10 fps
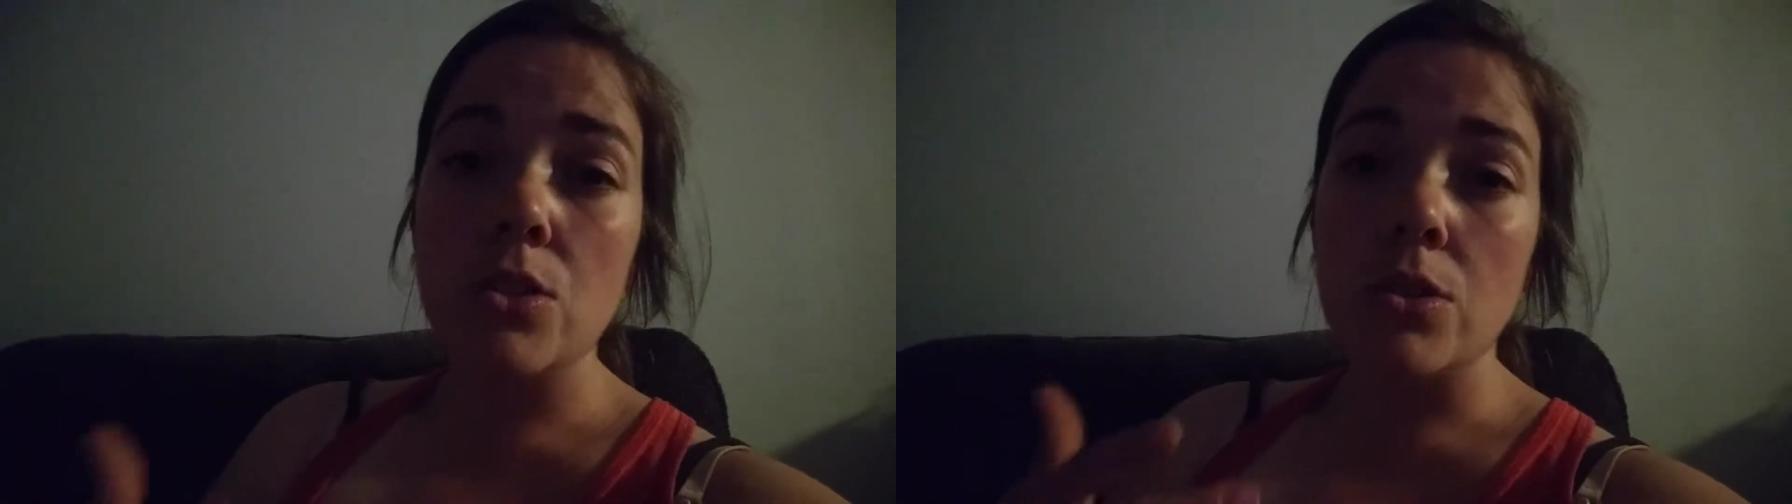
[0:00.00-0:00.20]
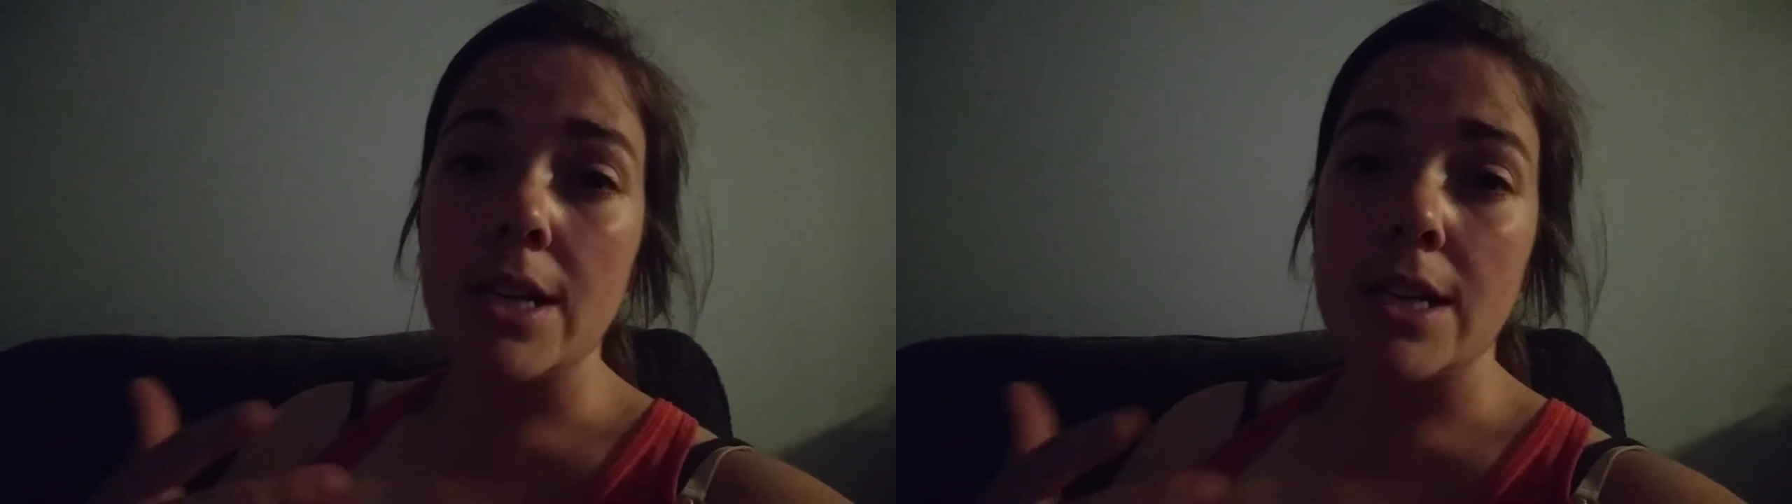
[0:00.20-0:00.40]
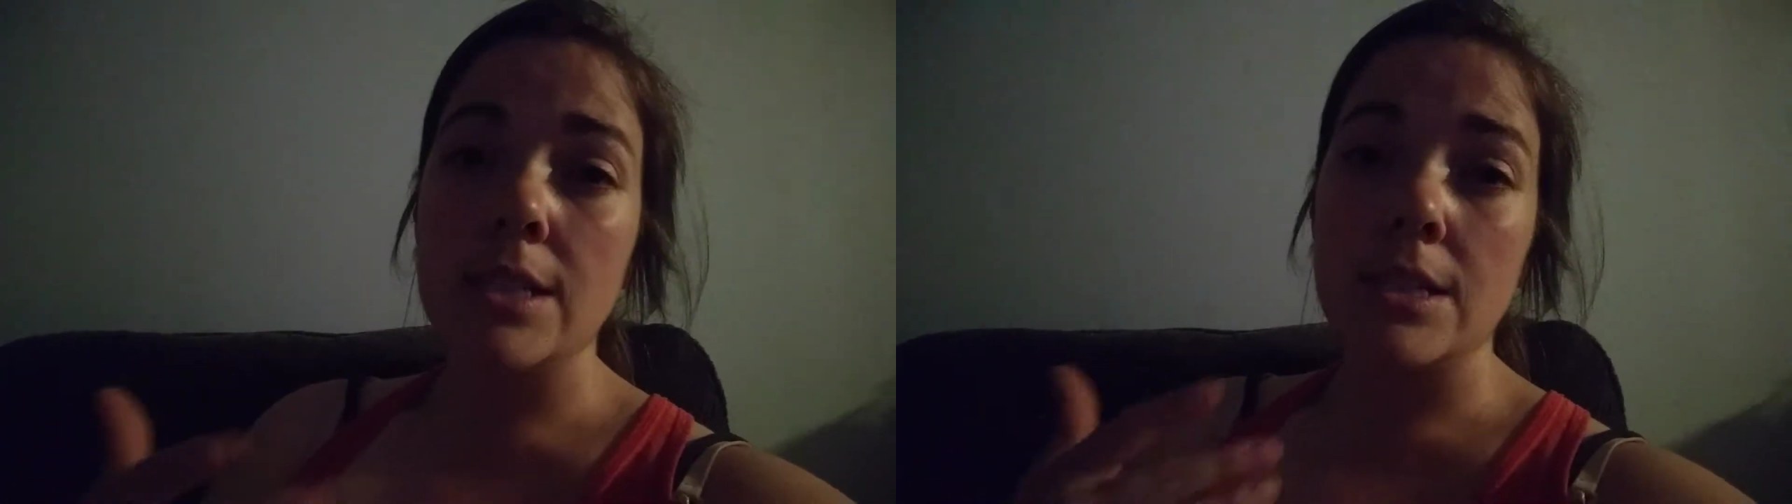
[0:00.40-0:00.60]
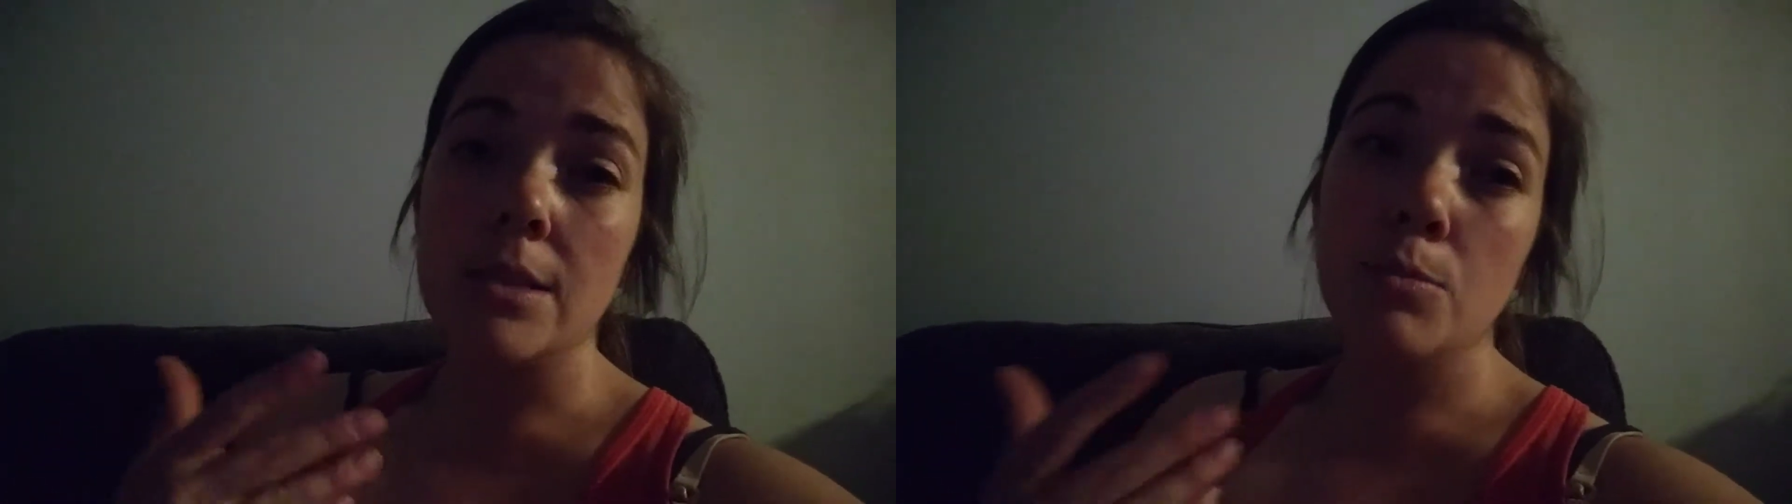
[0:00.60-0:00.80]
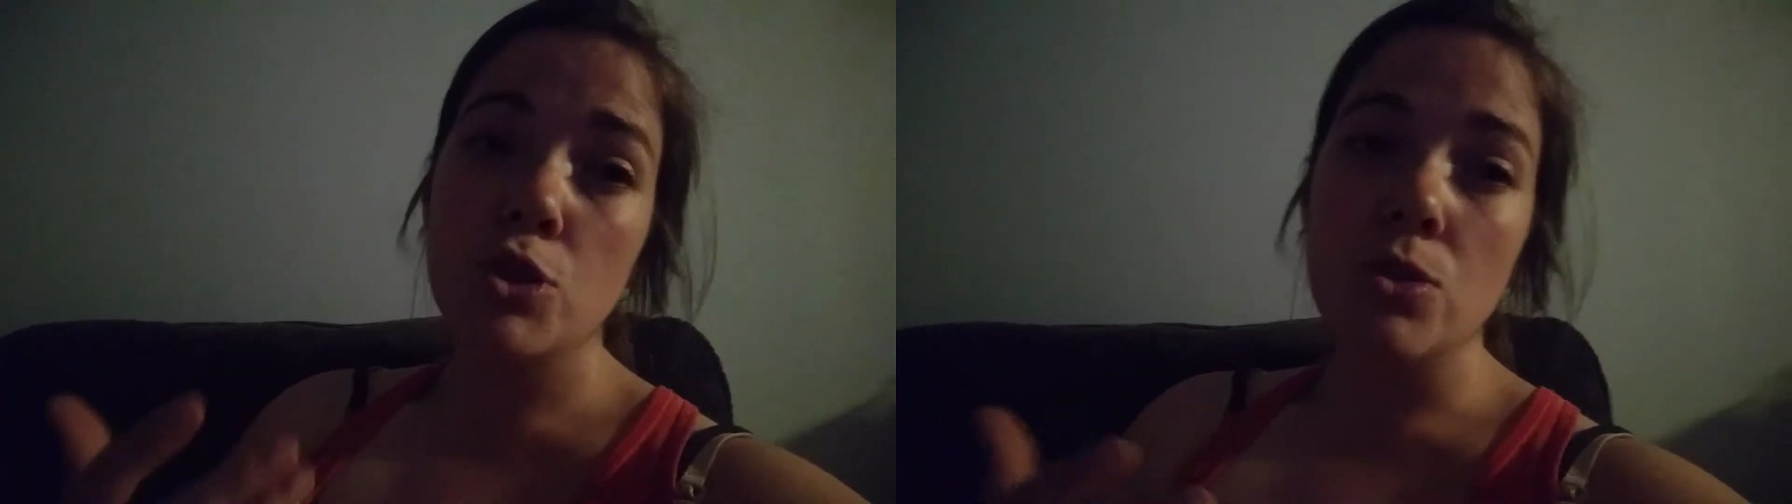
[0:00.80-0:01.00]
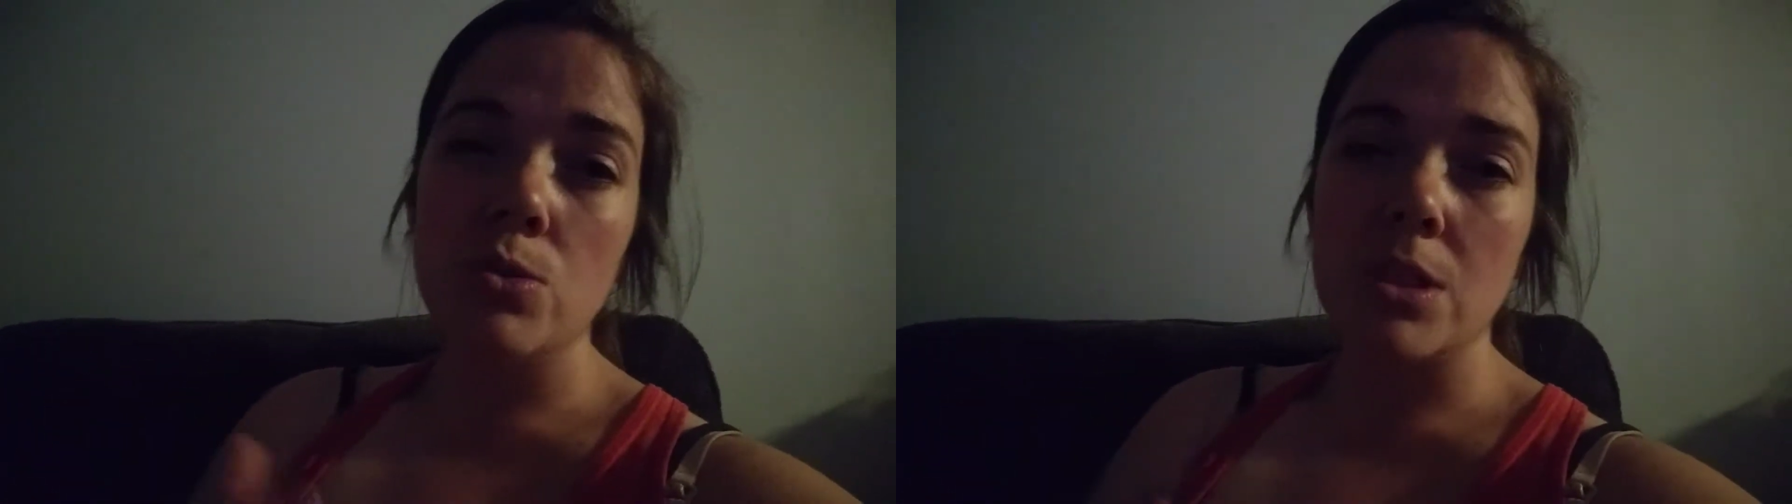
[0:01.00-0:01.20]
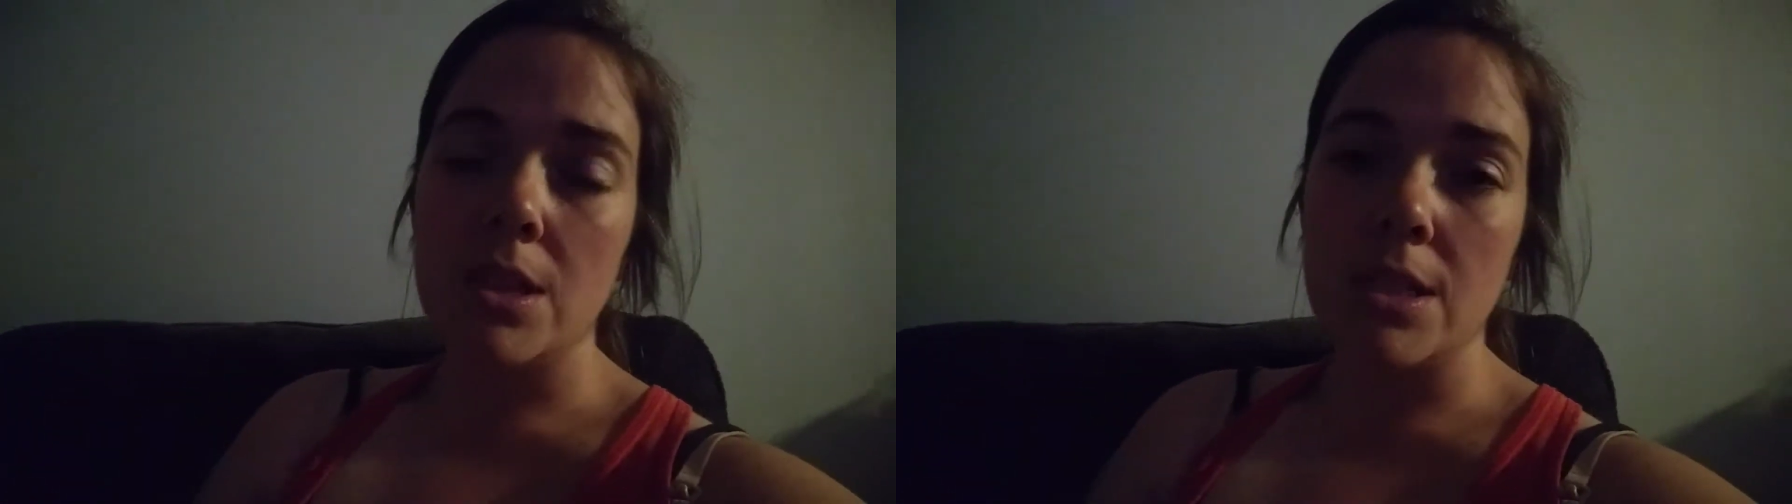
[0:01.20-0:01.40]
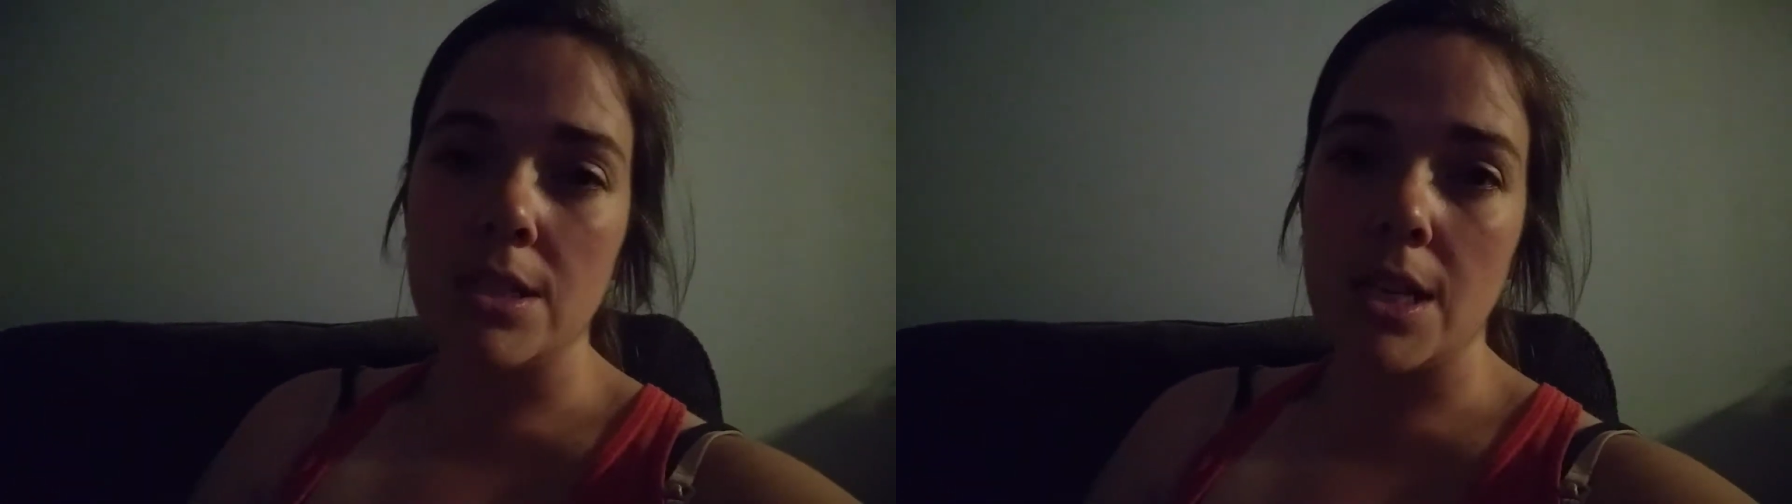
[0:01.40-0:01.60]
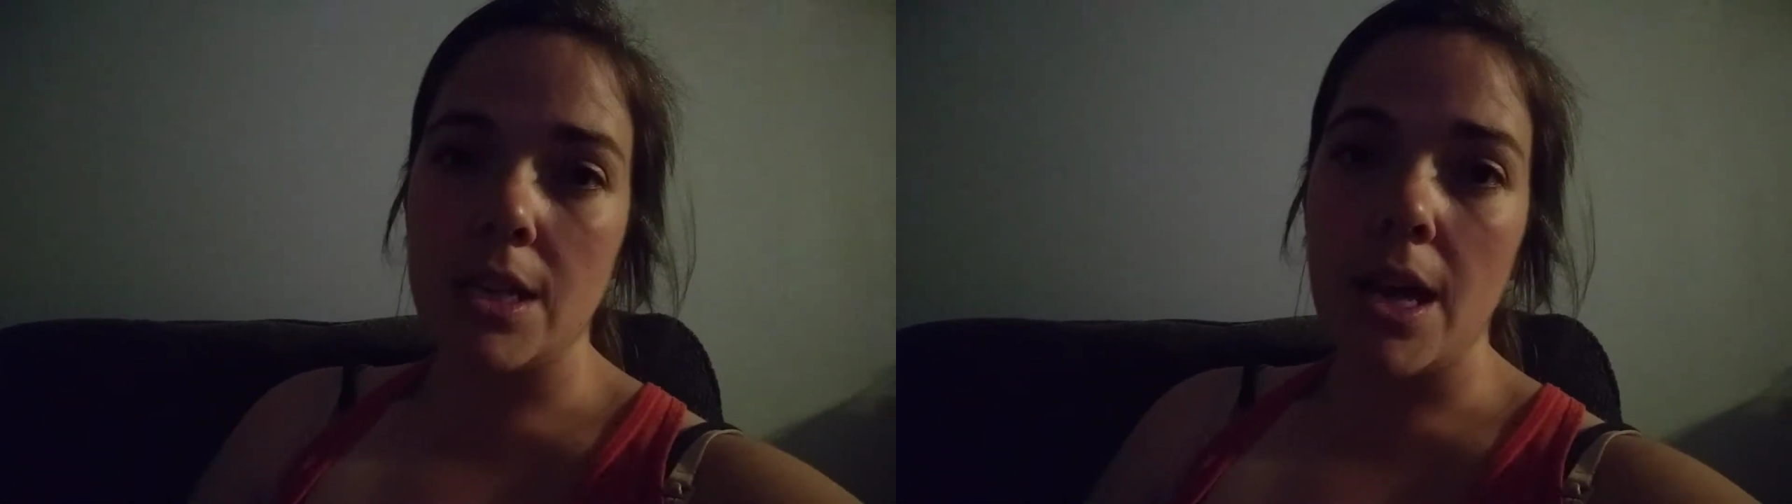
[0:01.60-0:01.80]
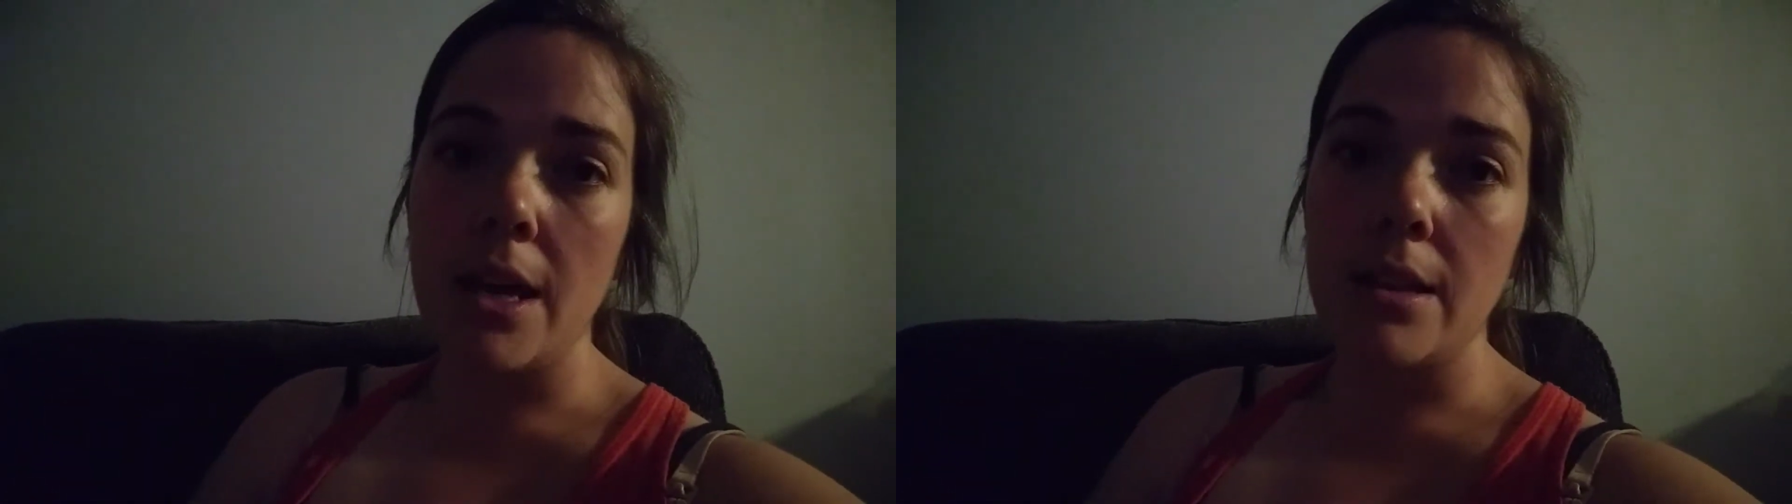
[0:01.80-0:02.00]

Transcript: or next size up shoes and things like that